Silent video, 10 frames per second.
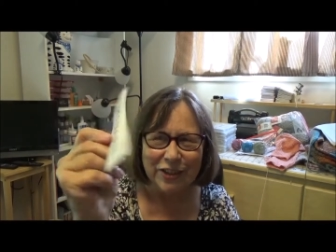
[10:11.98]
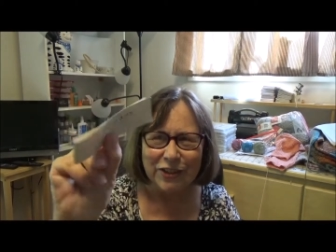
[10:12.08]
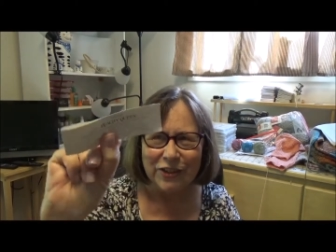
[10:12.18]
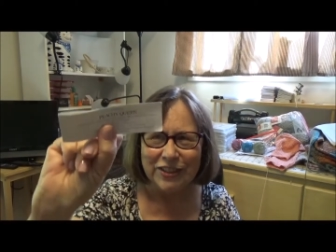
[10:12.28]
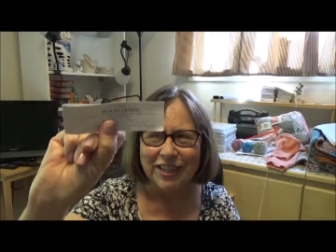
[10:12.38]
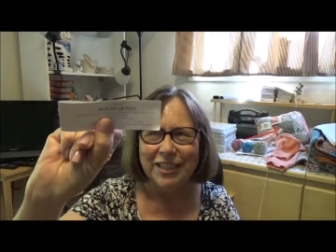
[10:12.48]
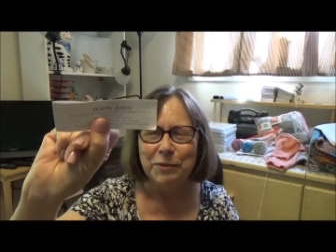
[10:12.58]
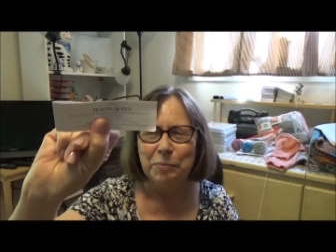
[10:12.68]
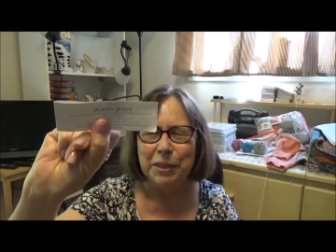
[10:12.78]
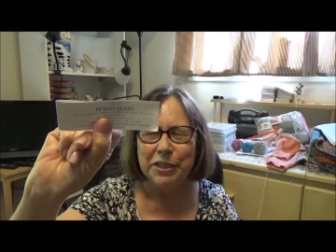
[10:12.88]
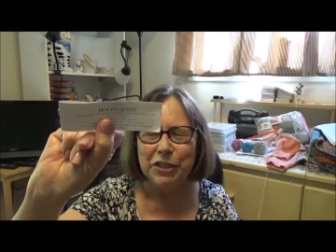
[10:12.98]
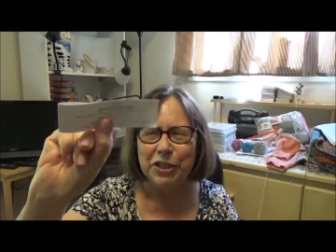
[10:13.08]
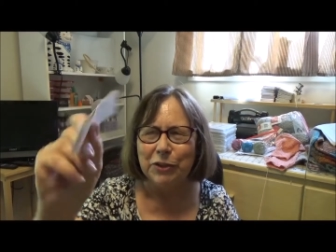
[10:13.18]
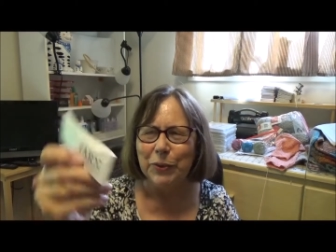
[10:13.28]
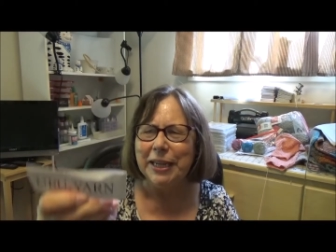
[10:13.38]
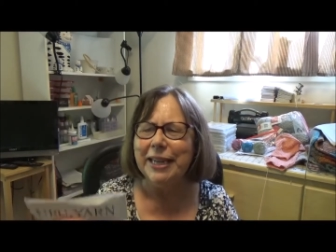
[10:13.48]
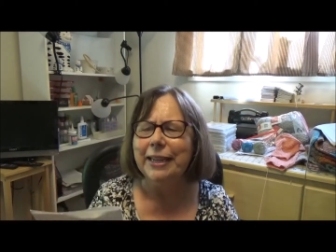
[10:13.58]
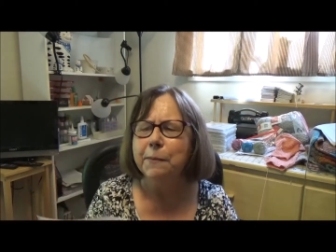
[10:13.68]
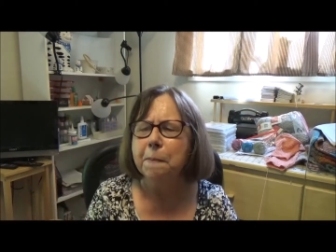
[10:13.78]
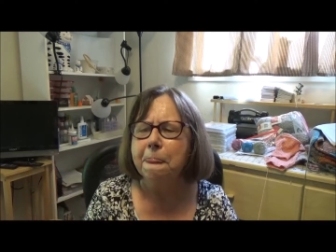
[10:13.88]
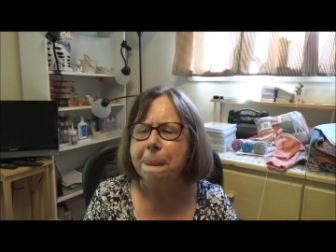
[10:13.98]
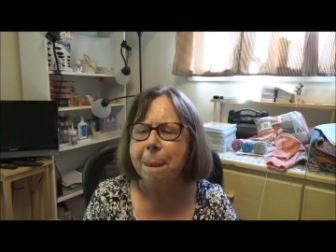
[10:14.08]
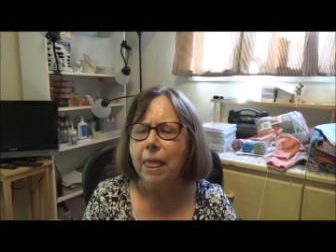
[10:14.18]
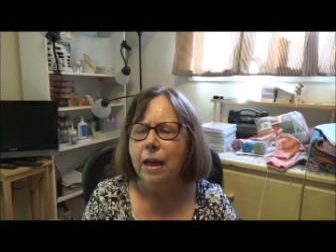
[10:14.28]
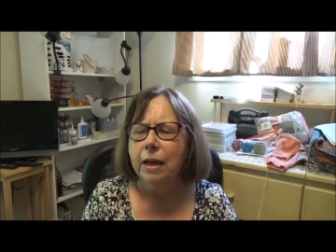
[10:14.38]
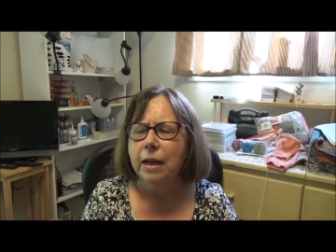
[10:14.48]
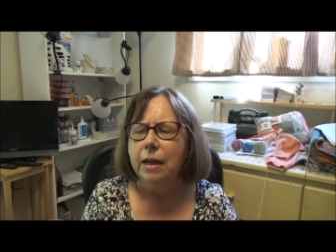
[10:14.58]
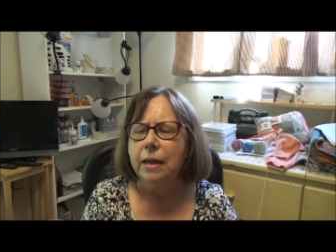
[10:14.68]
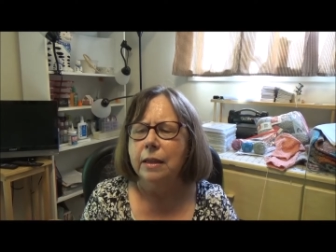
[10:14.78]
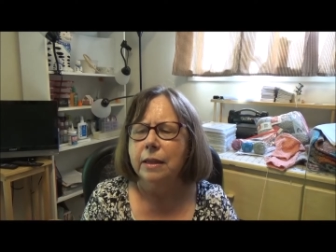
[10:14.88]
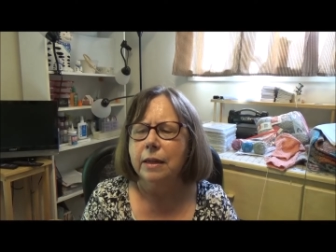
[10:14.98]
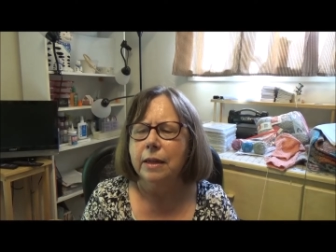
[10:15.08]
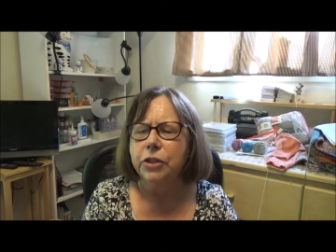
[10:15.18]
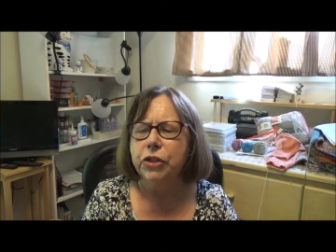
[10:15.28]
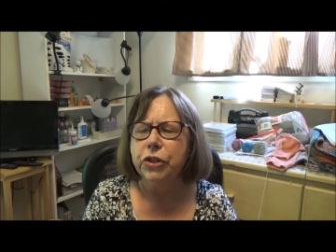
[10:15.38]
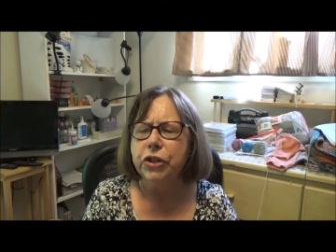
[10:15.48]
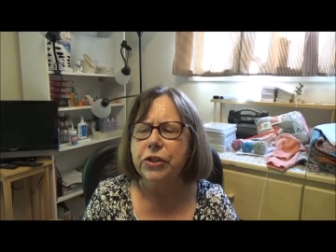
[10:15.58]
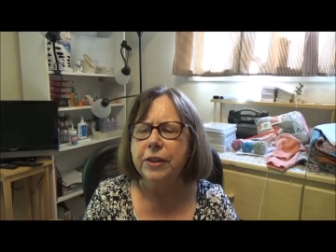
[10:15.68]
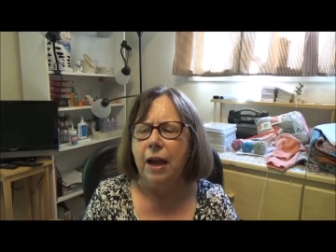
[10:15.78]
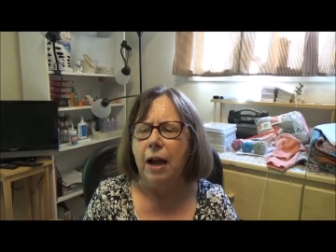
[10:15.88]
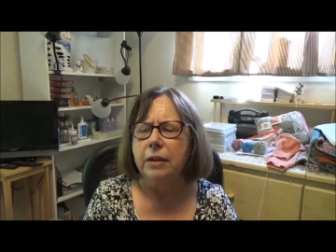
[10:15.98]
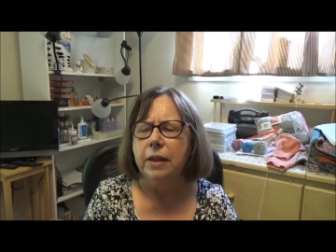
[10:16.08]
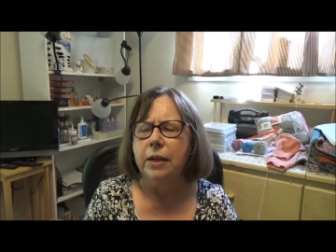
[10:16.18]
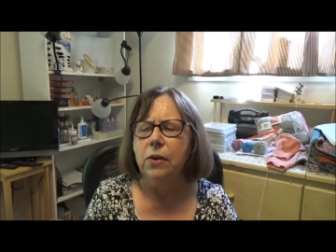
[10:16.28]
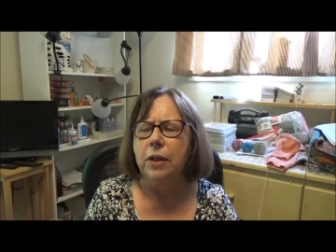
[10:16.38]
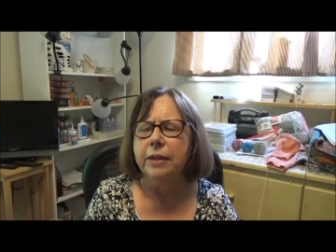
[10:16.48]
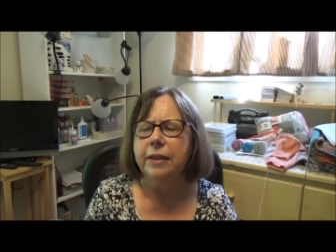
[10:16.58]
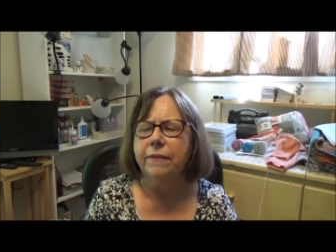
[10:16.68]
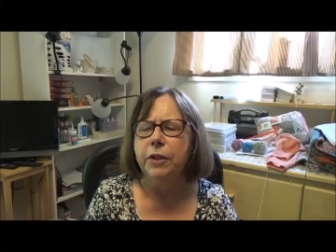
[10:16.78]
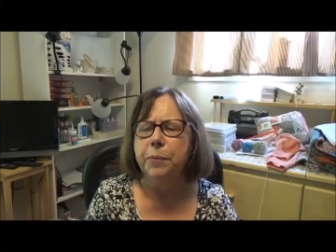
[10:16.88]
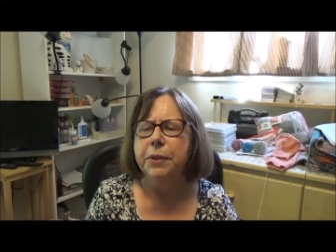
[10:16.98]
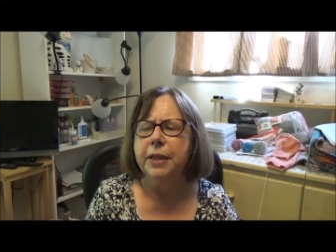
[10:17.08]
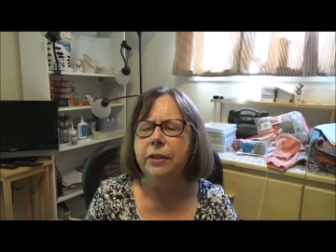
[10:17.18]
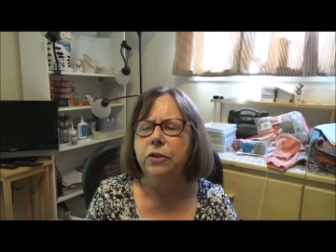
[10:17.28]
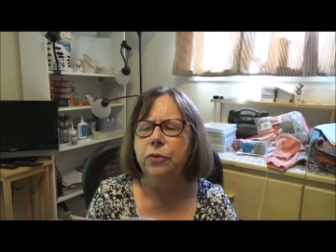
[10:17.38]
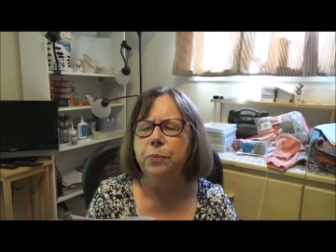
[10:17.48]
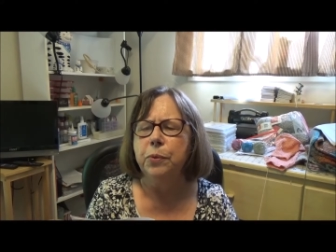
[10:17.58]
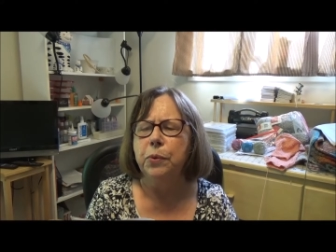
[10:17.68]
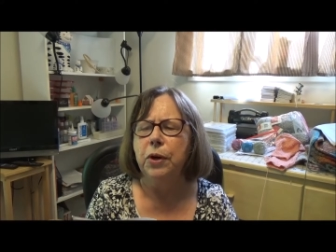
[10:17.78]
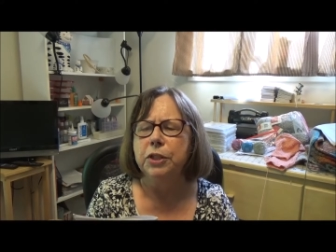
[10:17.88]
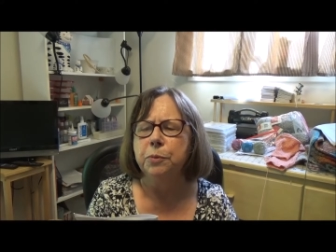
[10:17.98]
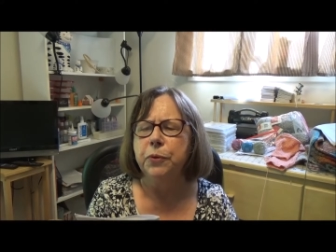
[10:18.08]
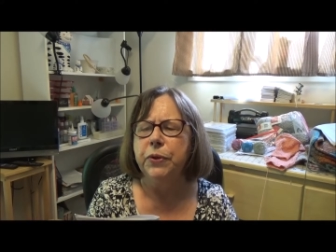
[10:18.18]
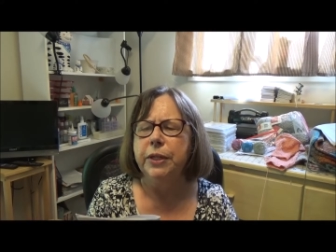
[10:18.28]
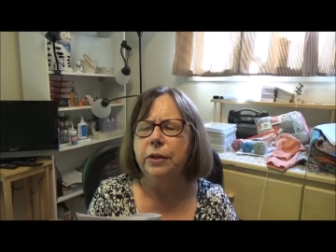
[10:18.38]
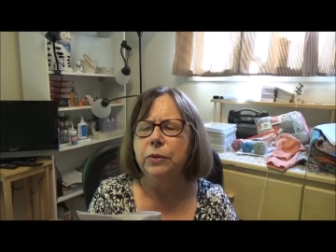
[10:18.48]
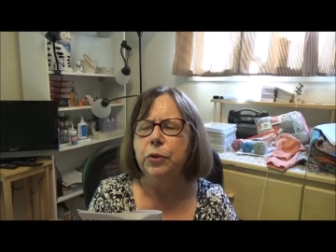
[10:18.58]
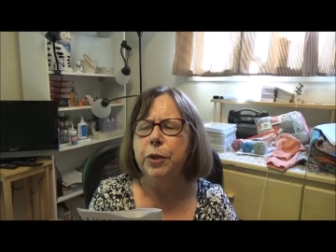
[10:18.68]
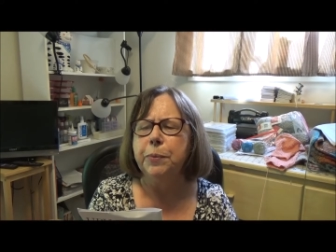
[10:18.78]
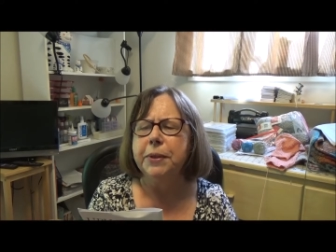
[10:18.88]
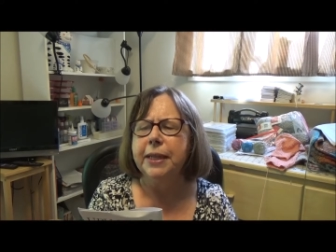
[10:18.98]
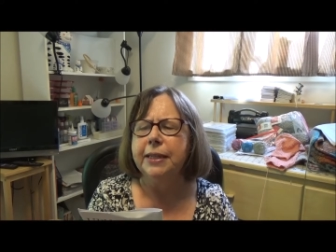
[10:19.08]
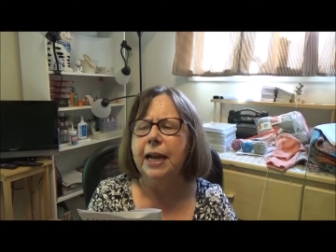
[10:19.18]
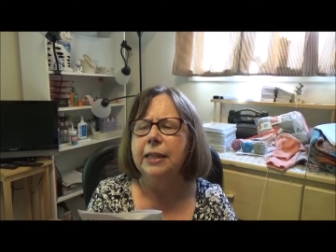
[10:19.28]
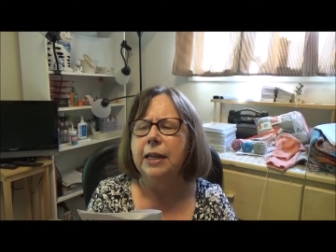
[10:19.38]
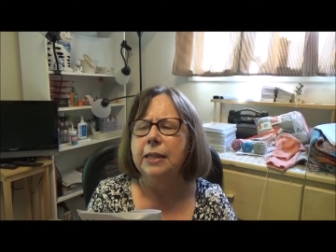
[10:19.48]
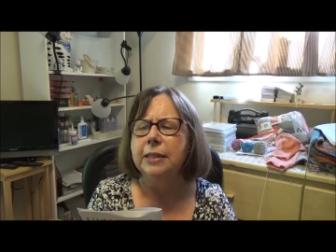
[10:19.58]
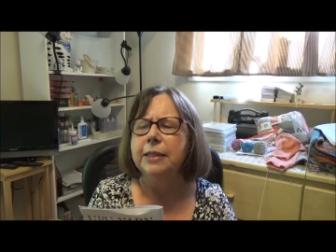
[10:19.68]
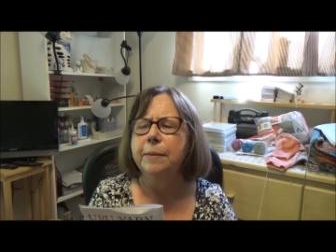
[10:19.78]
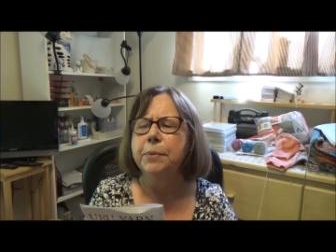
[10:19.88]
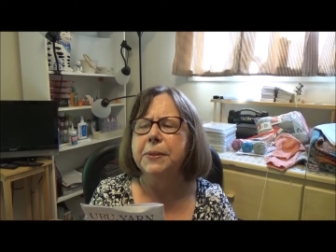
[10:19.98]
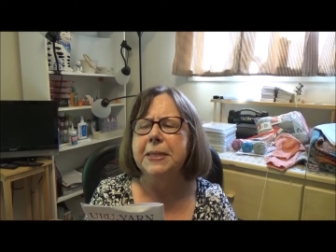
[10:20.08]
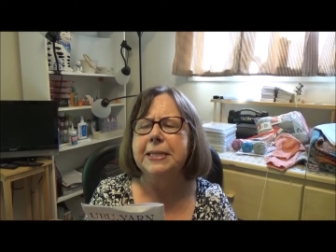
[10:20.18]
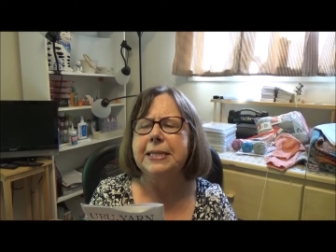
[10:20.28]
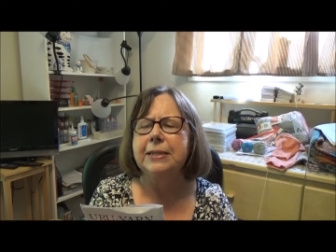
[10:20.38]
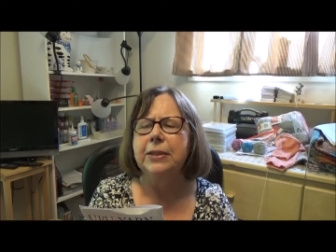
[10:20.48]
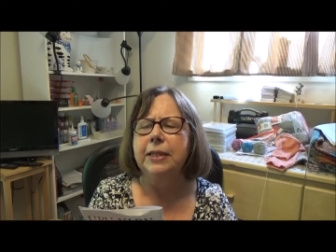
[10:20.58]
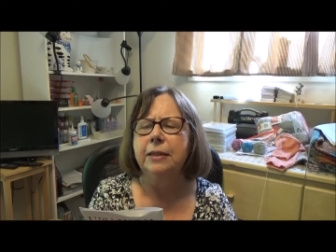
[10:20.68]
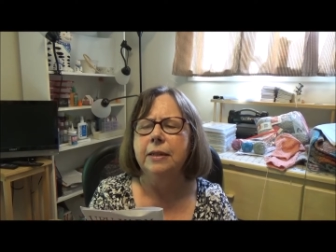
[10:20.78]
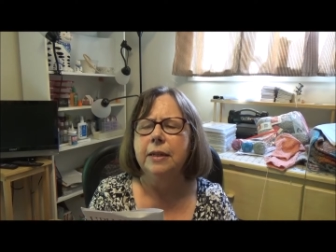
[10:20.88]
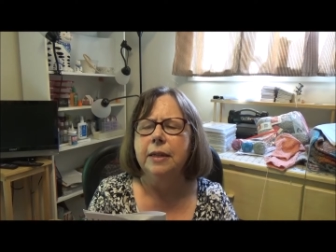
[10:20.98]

Euro Yarn. Peachy Queen. It's a sugared sock, they call it. 70% superwash merino, 20% nylon, and 10% stellina.